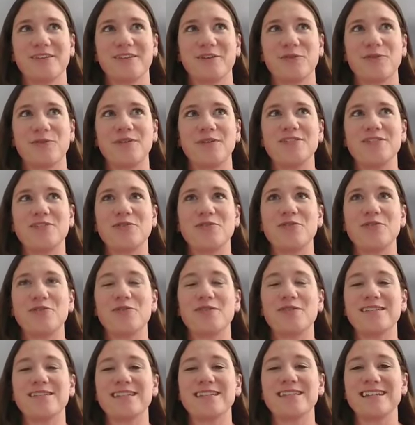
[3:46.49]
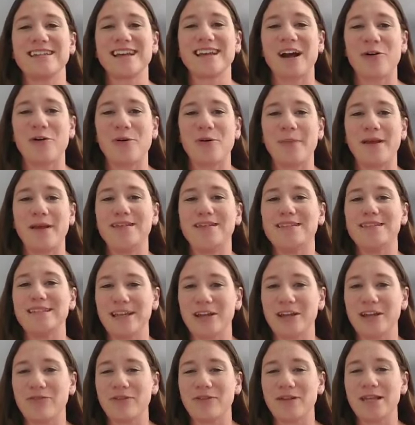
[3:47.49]
we don't always think how amazing
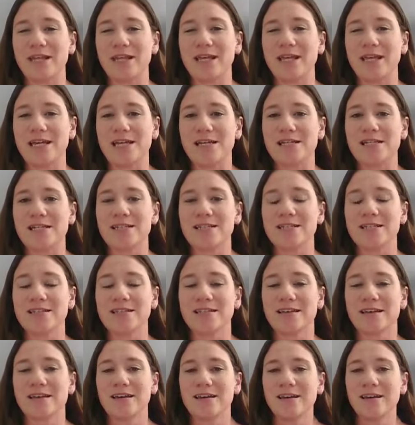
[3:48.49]
it really is.